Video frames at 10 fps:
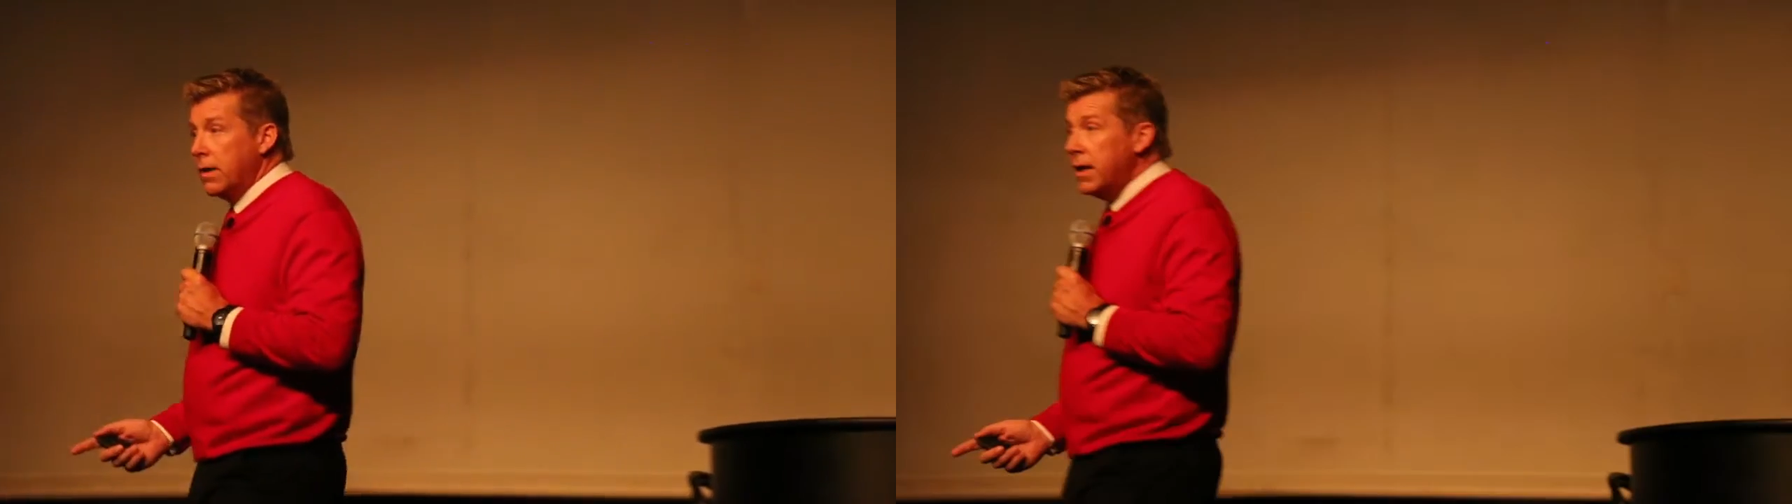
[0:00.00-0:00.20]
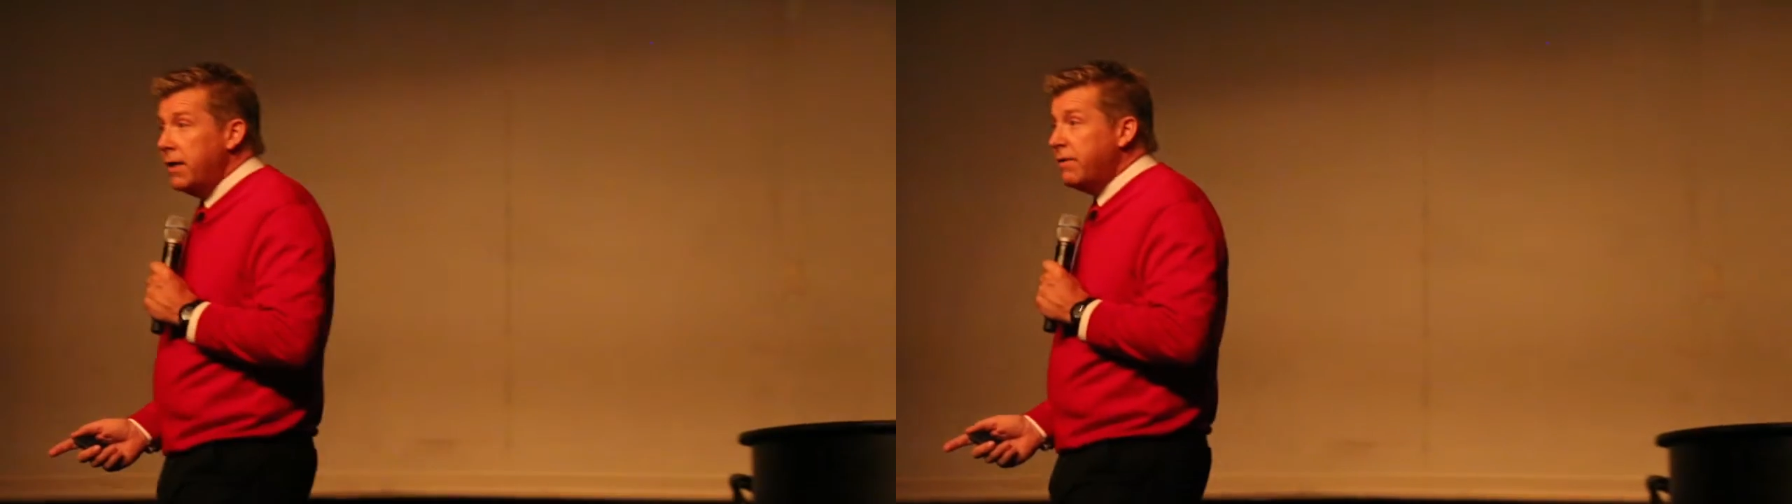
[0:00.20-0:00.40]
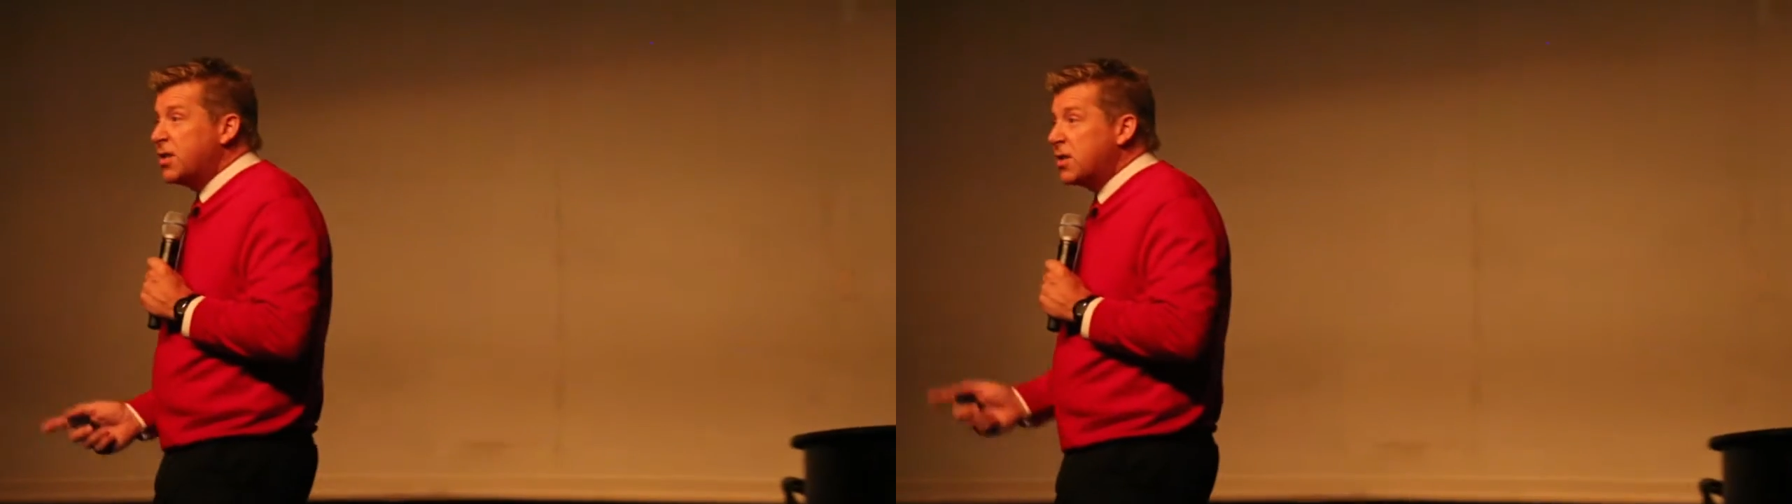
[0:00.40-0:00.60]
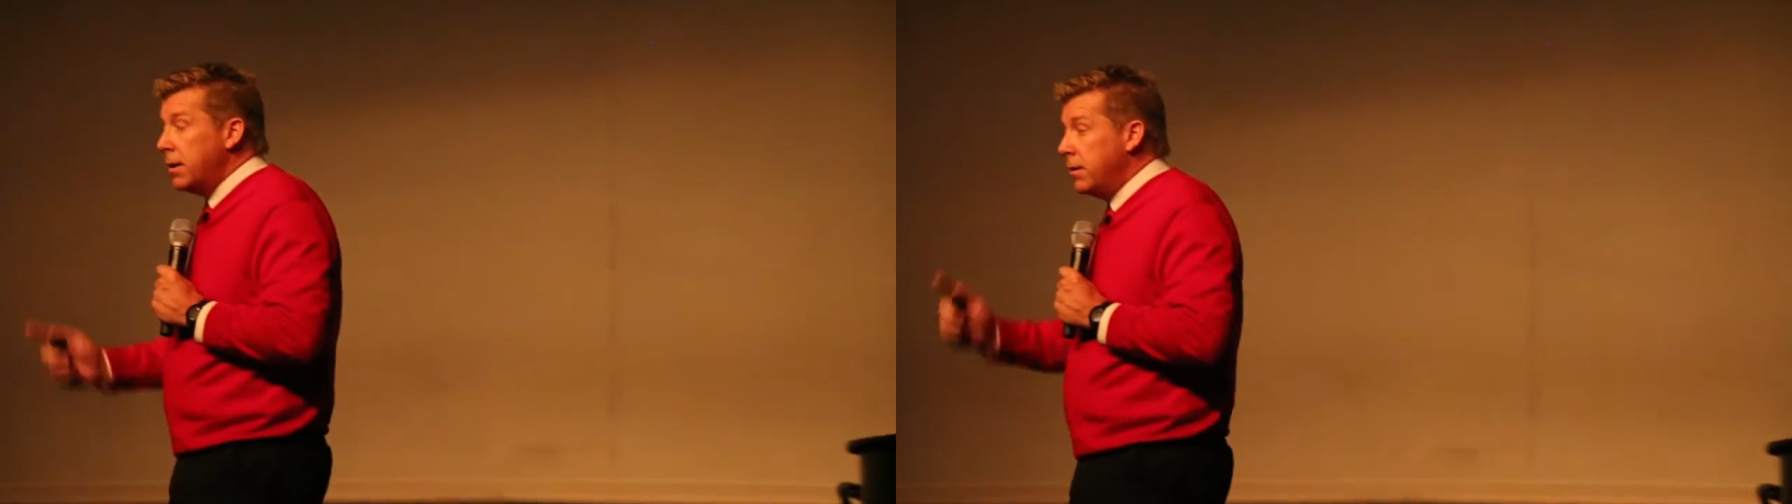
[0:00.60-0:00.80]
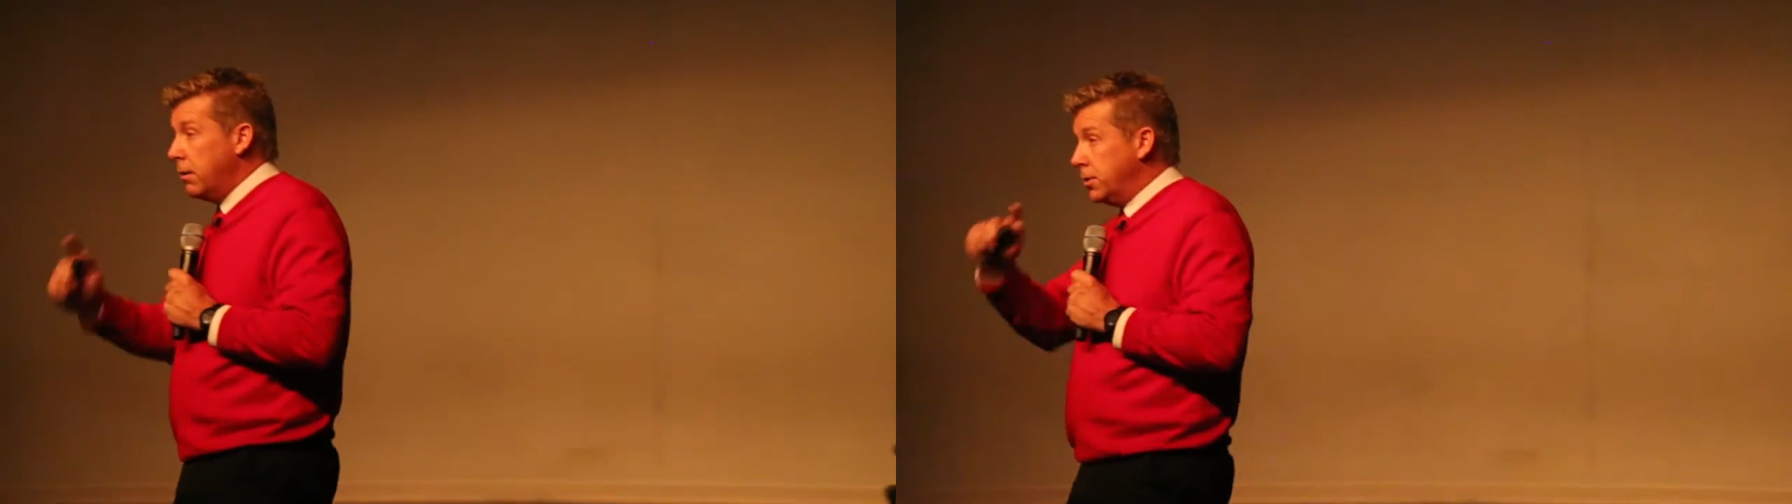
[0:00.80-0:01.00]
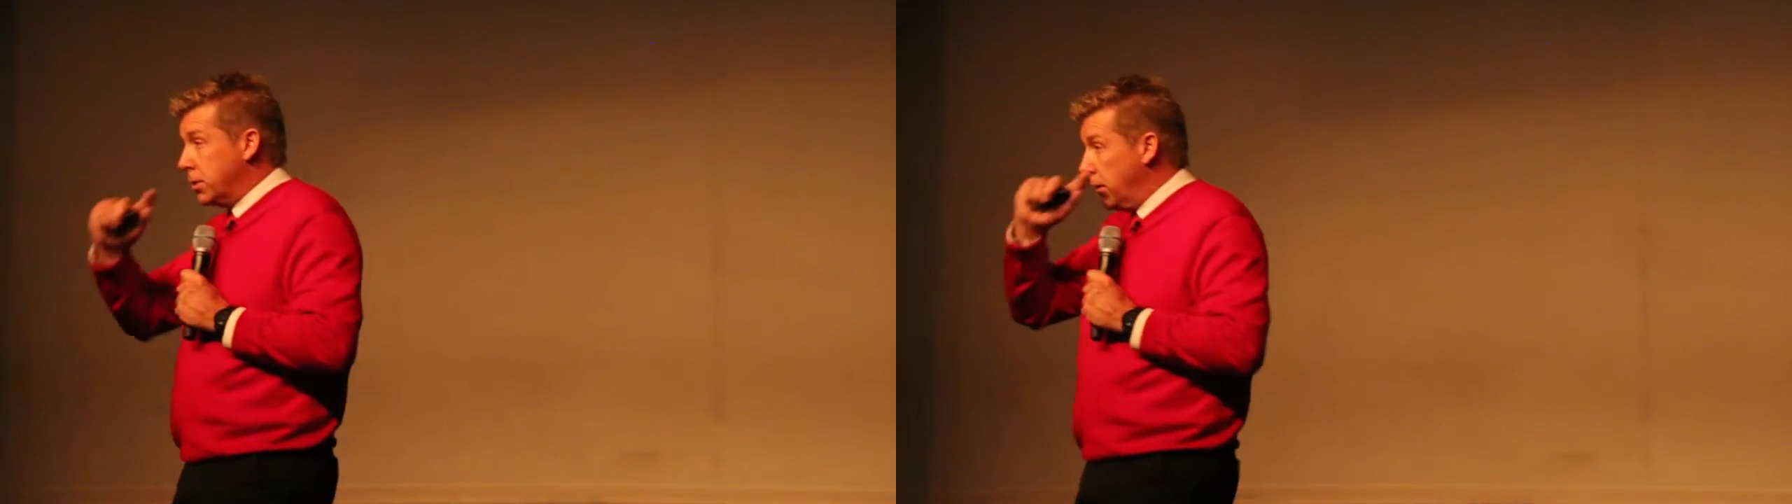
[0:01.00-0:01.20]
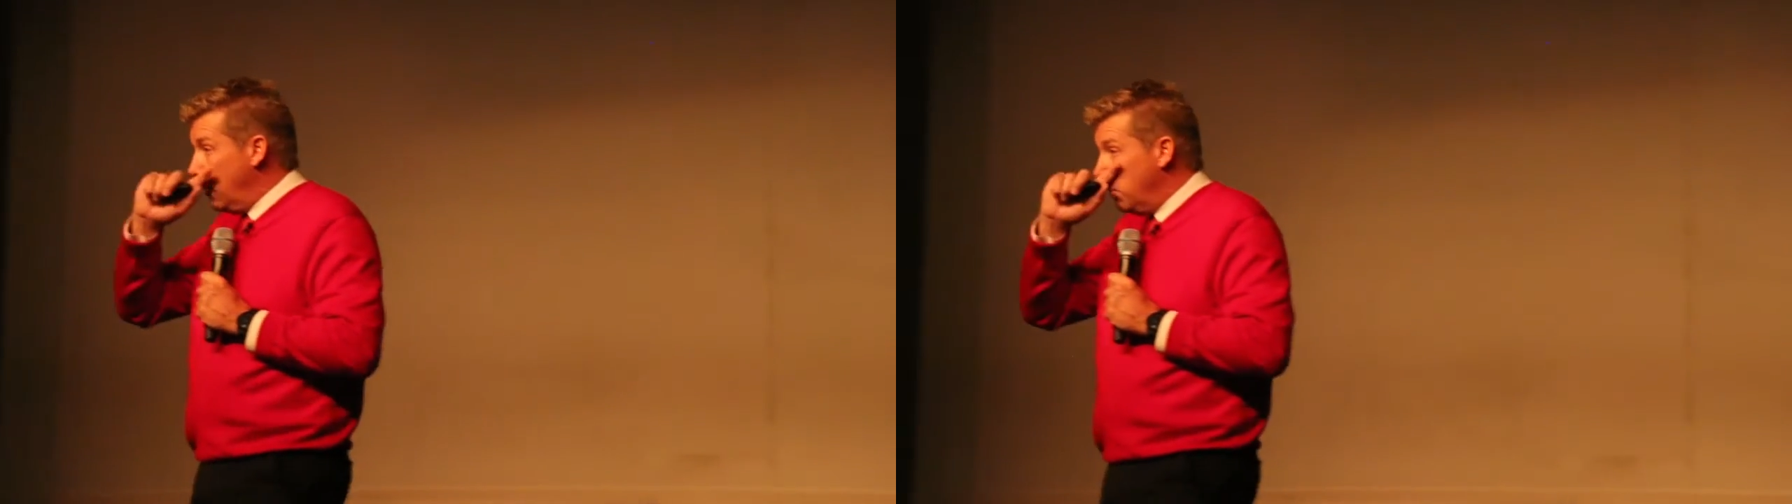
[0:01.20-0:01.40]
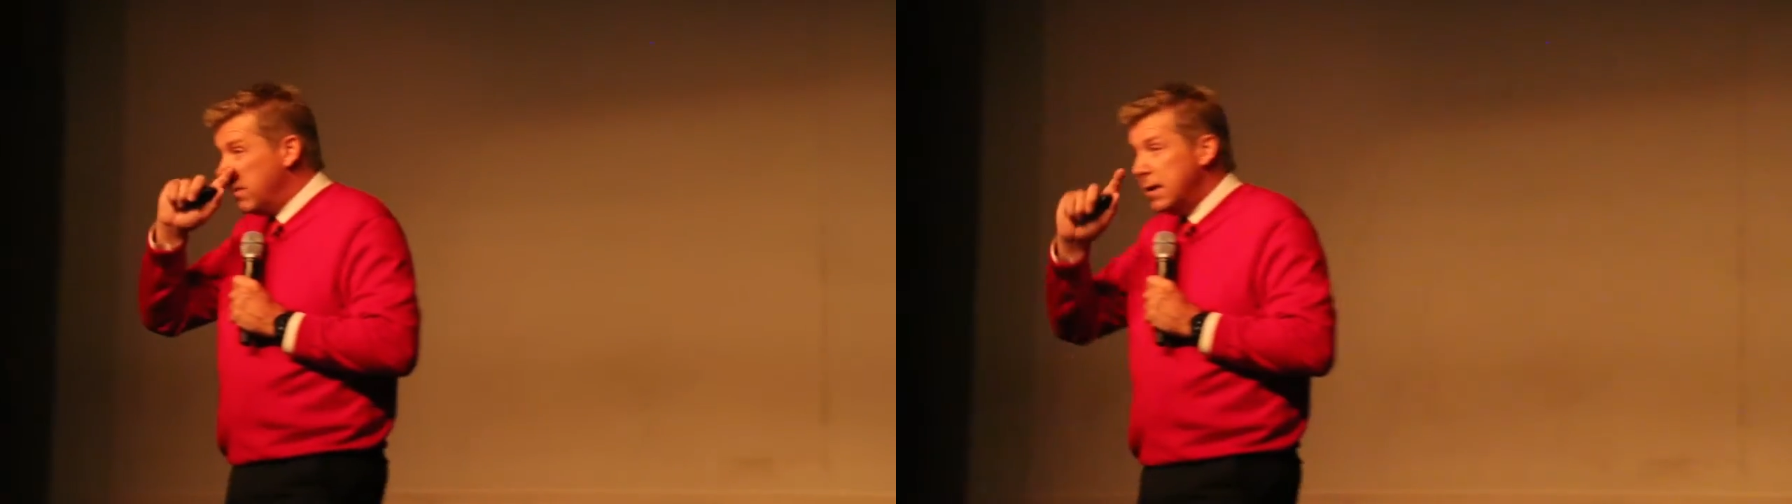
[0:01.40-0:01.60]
They didn't even sit near each other,